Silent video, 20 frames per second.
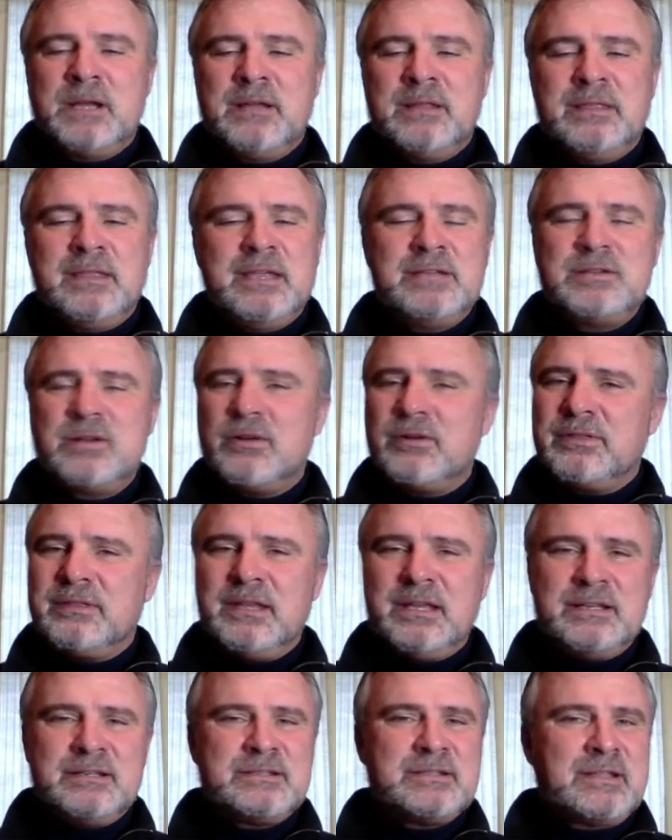These are
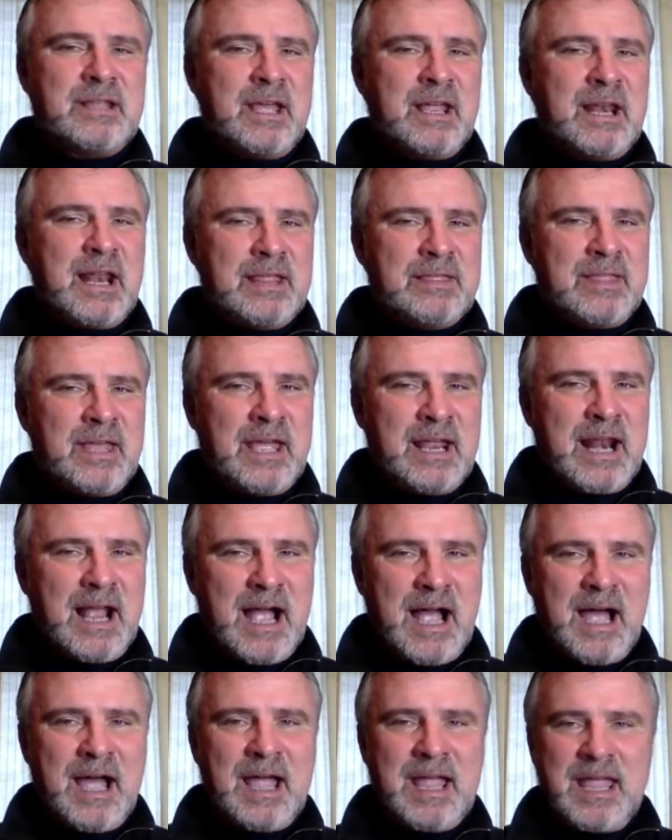things that
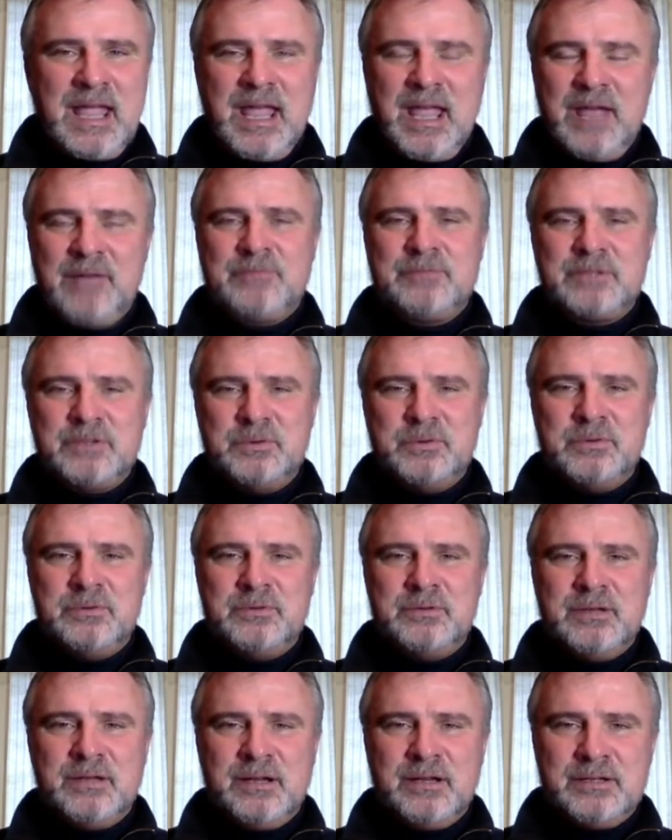I have to
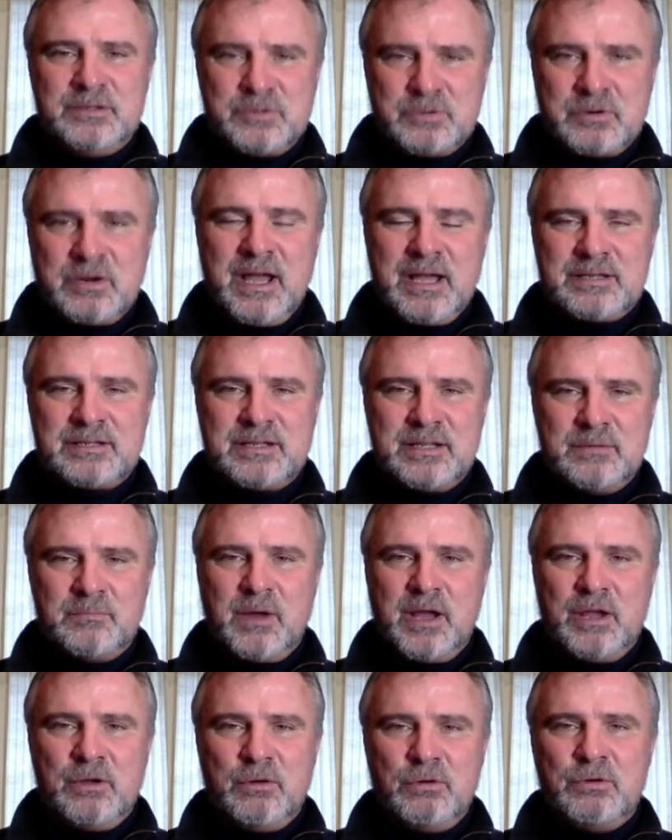address in
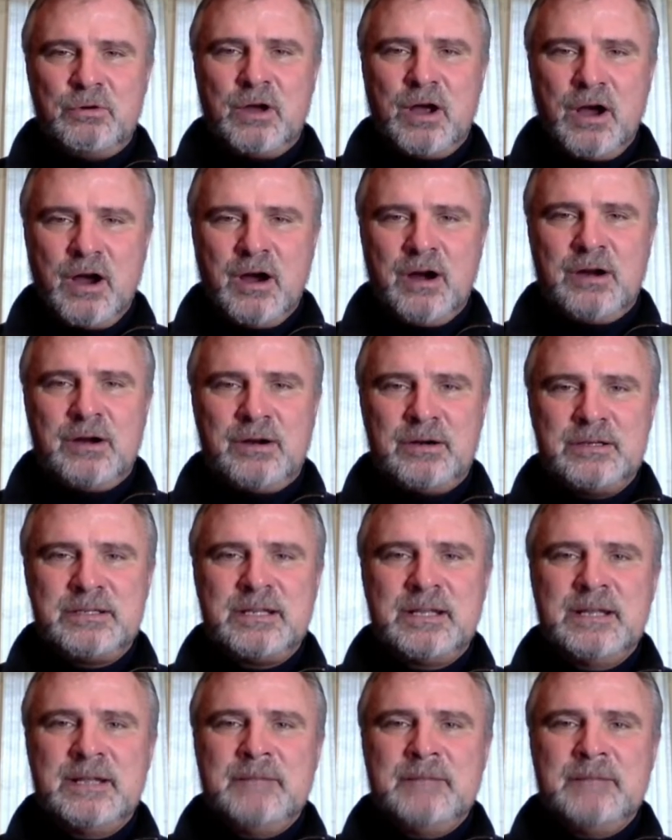my own heart.